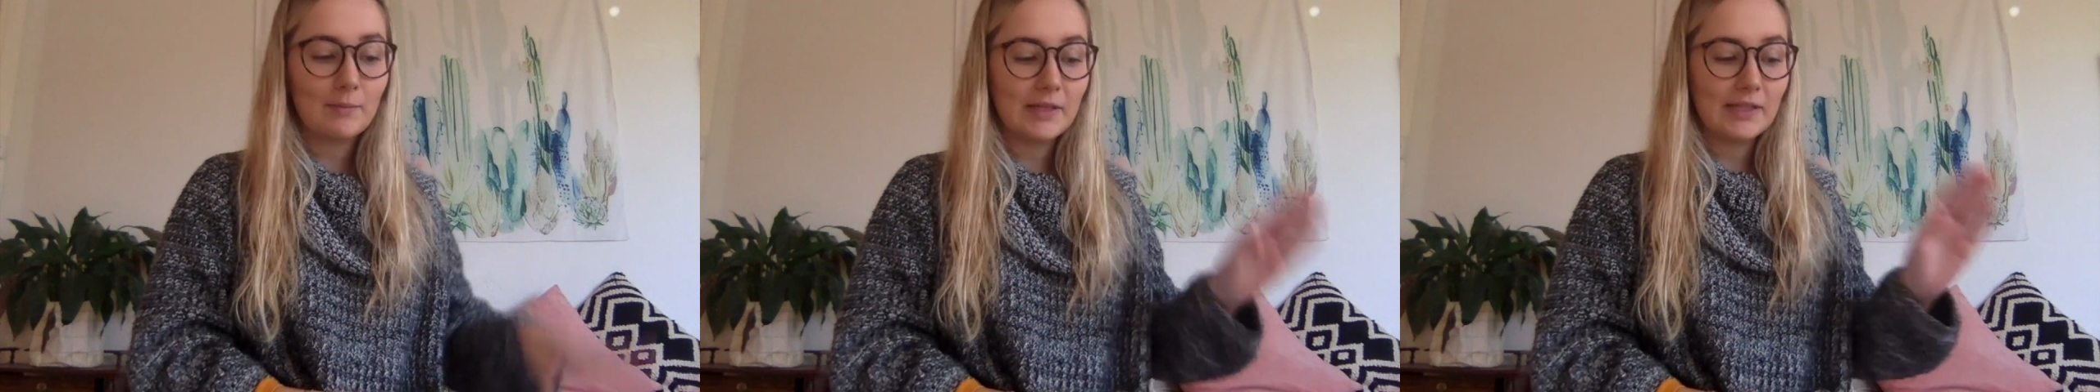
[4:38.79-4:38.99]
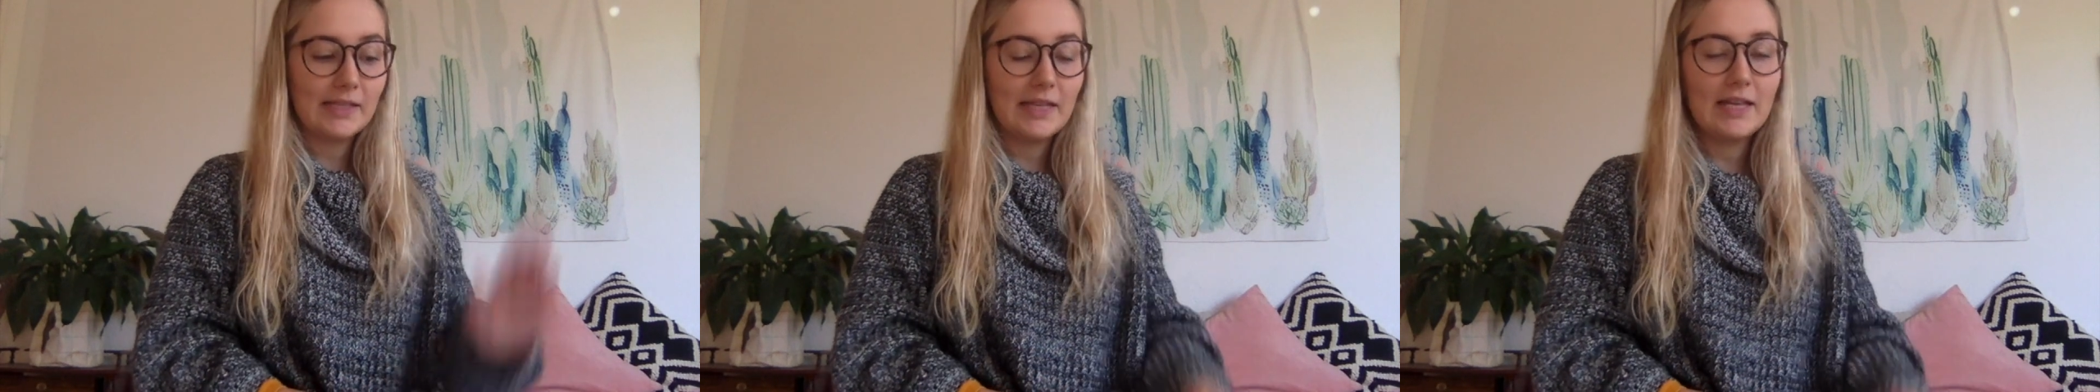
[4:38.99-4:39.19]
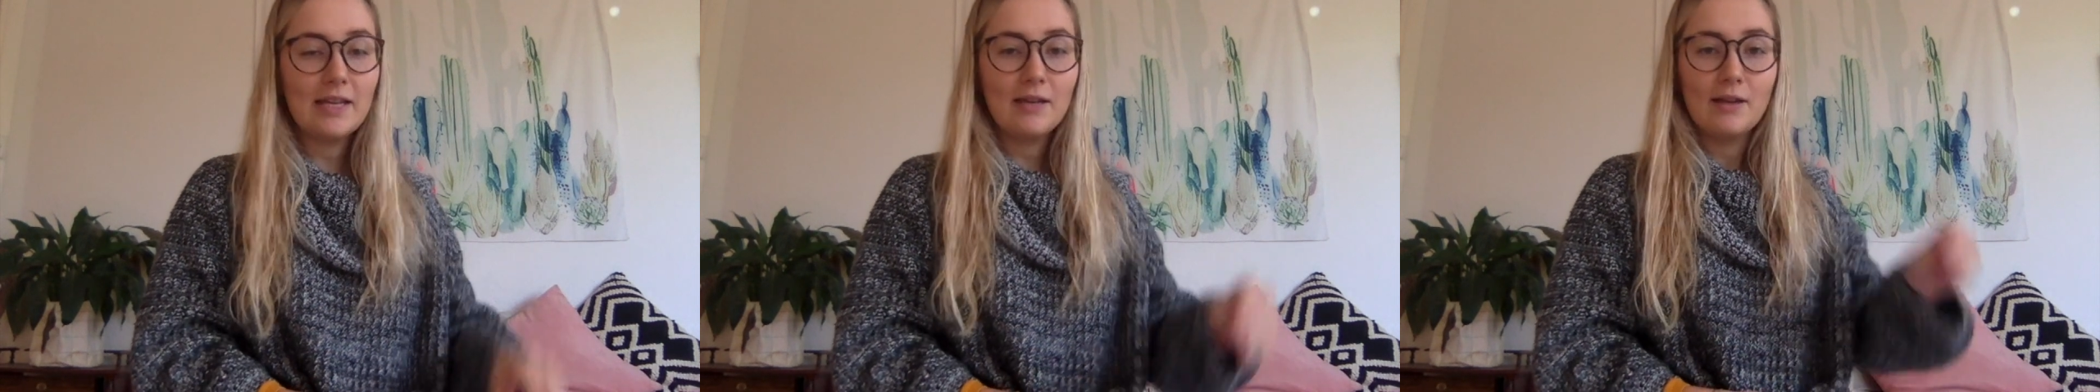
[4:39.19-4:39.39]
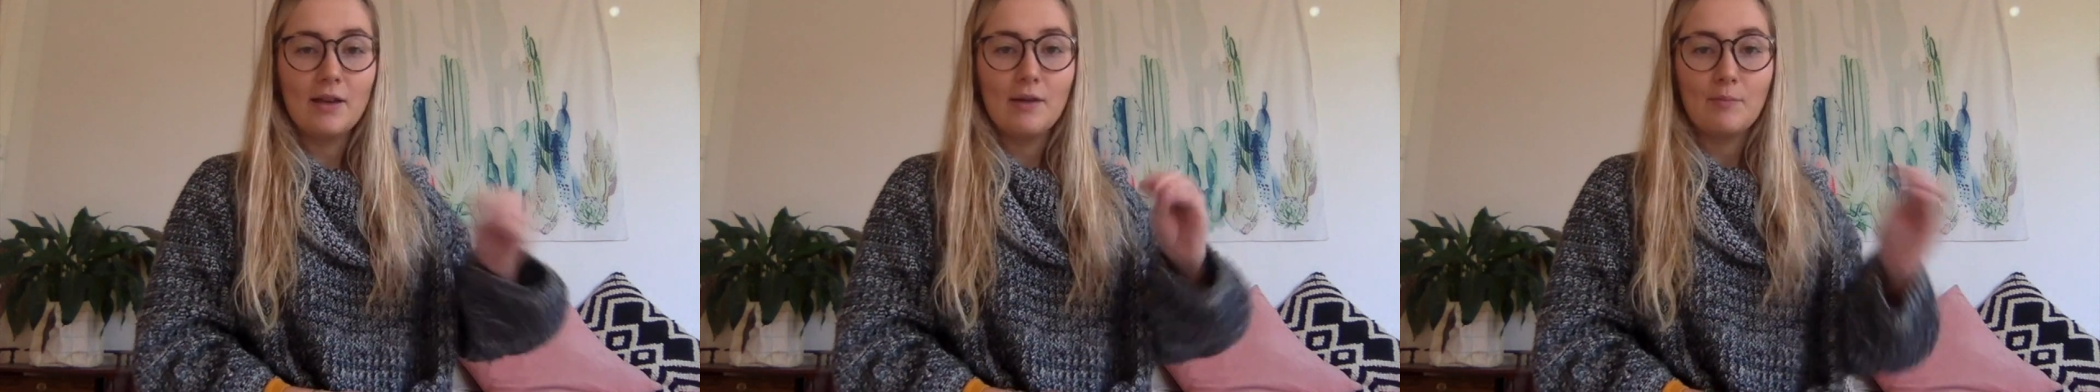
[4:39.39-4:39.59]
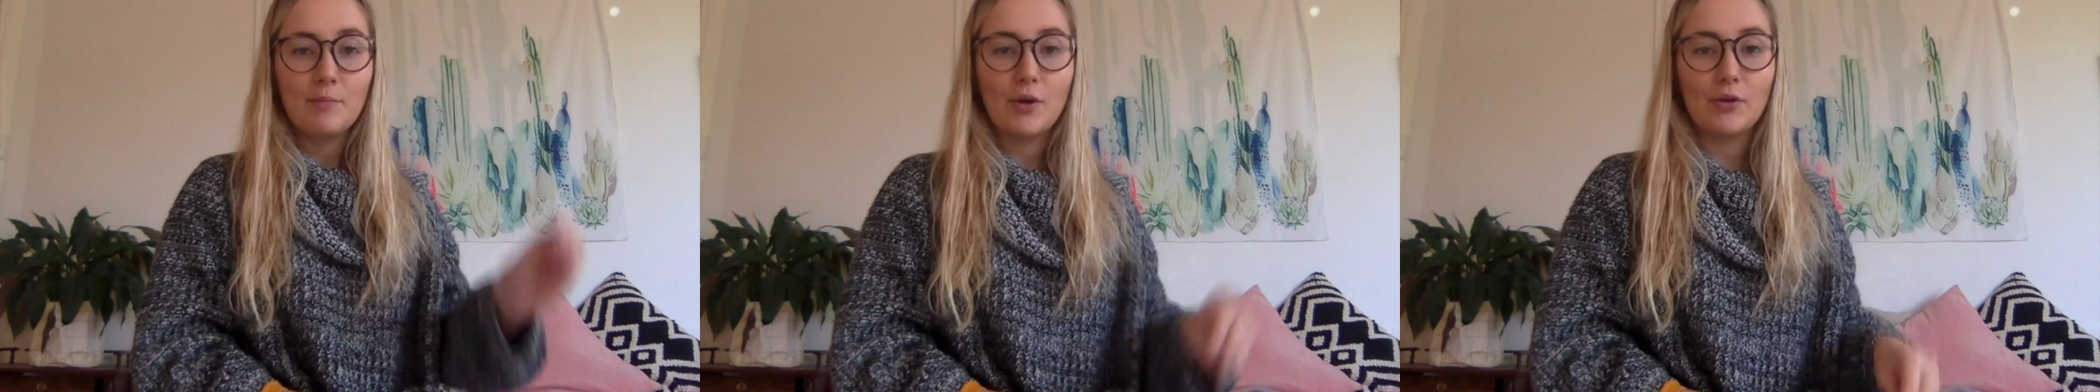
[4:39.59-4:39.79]
missing,
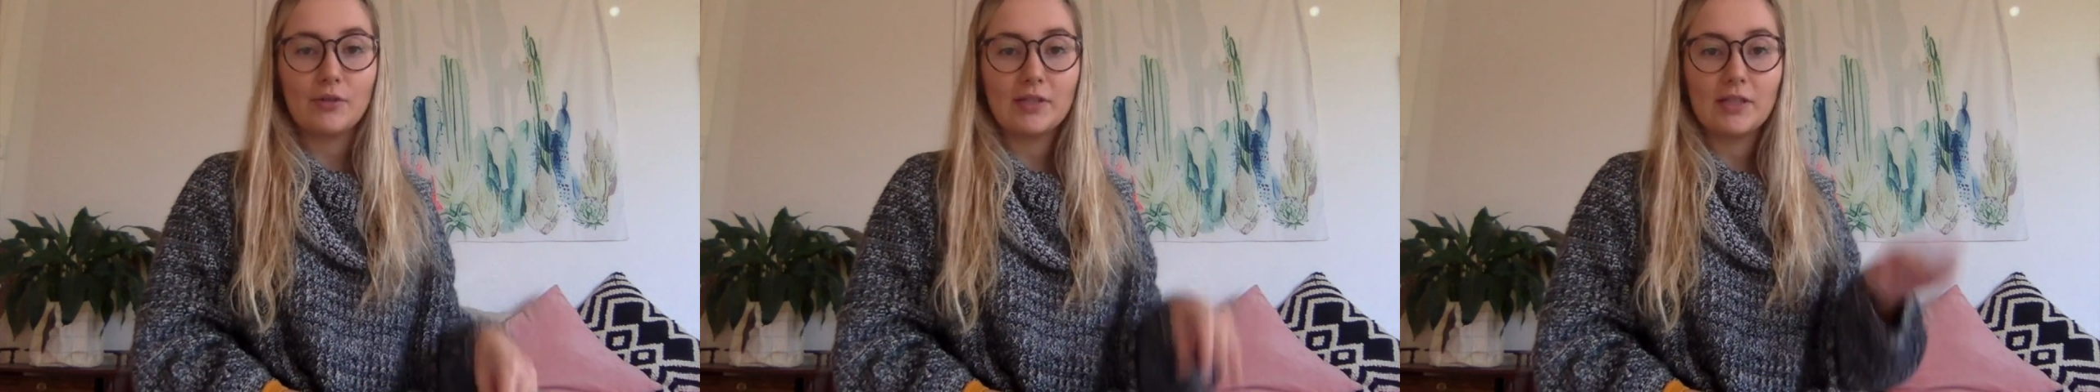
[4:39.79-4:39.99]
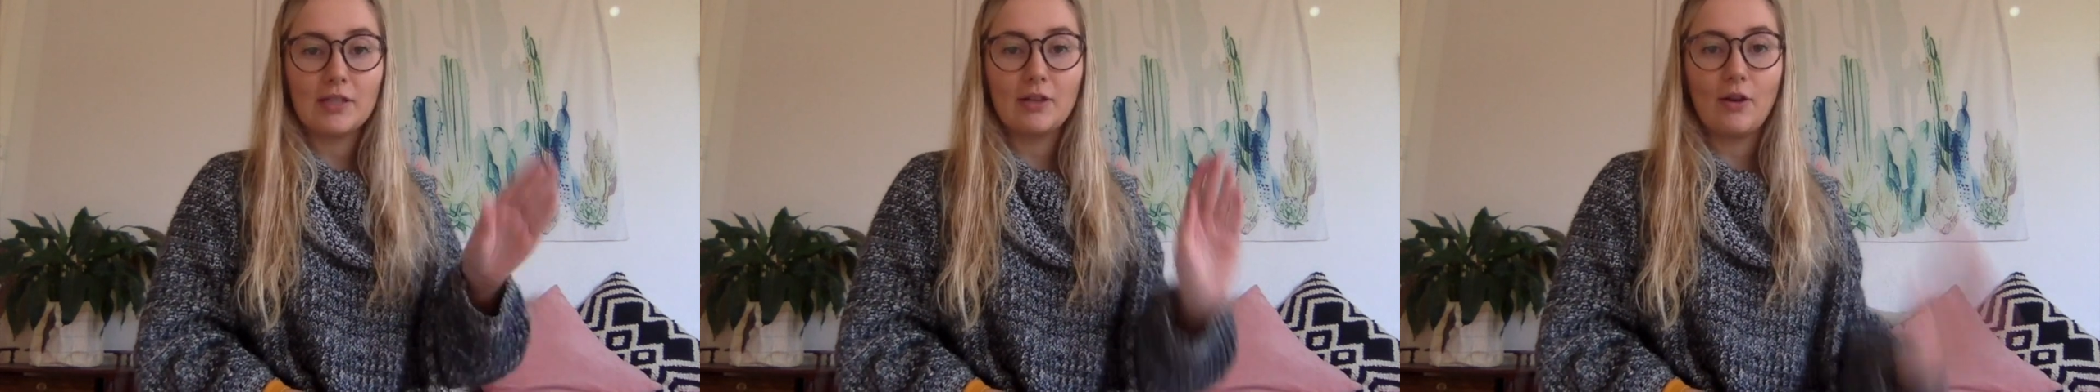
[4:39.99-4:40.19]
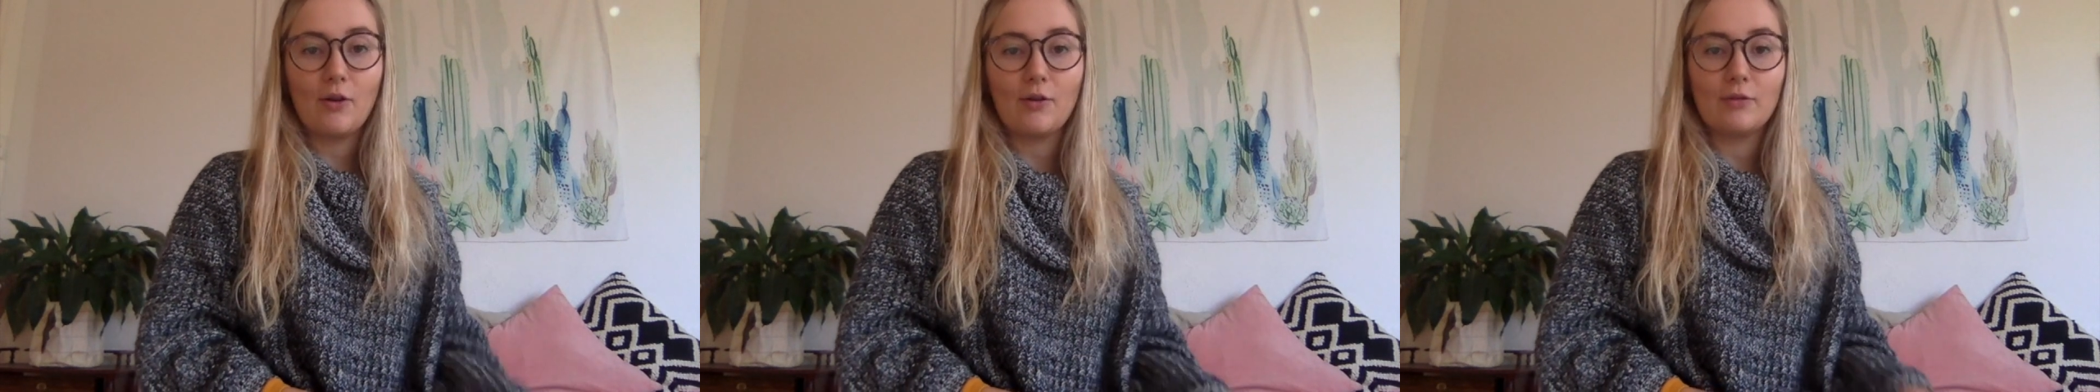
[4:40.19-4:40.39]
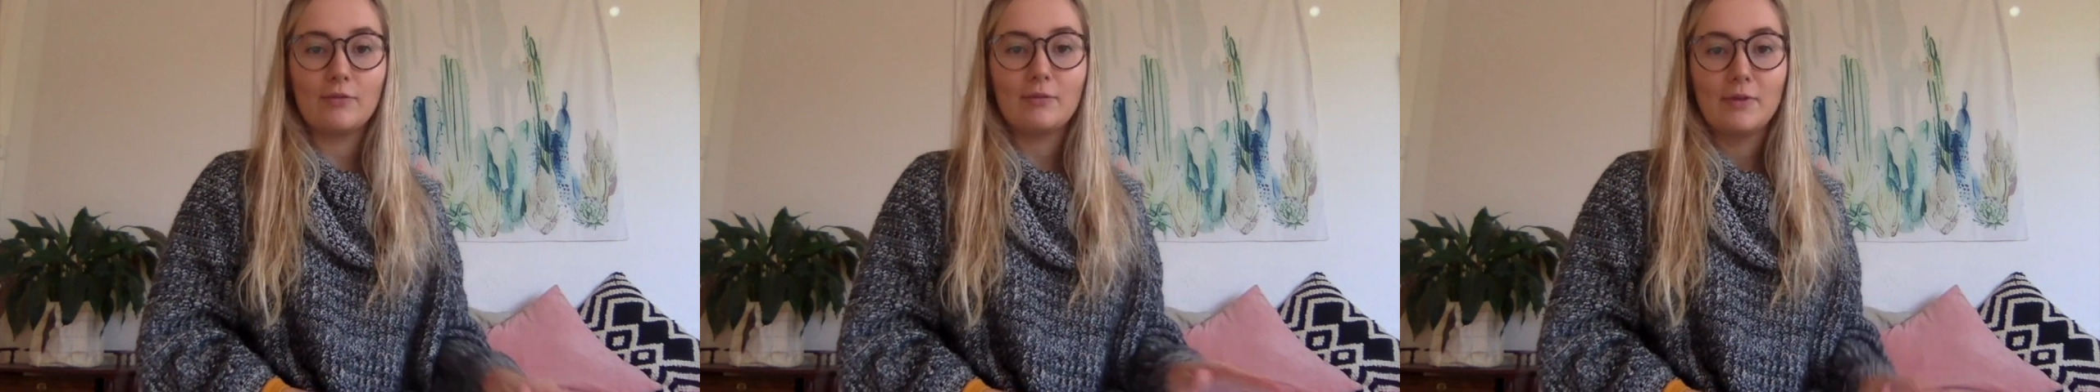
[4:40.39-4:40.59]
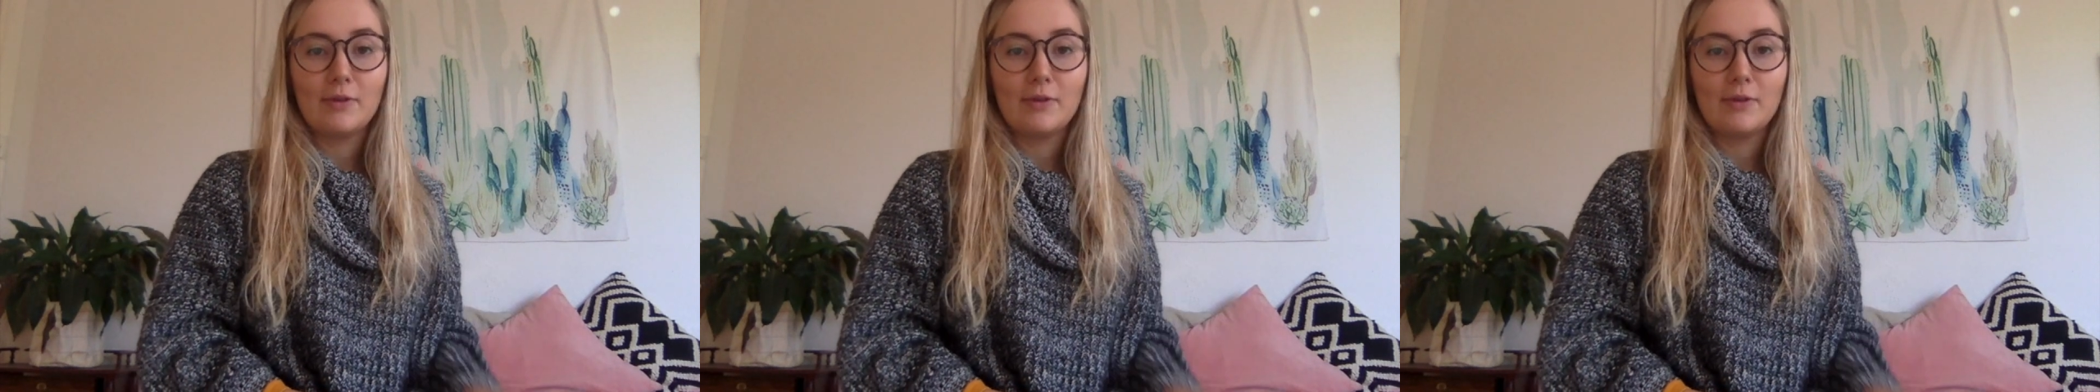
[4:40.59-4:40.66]
post-it note,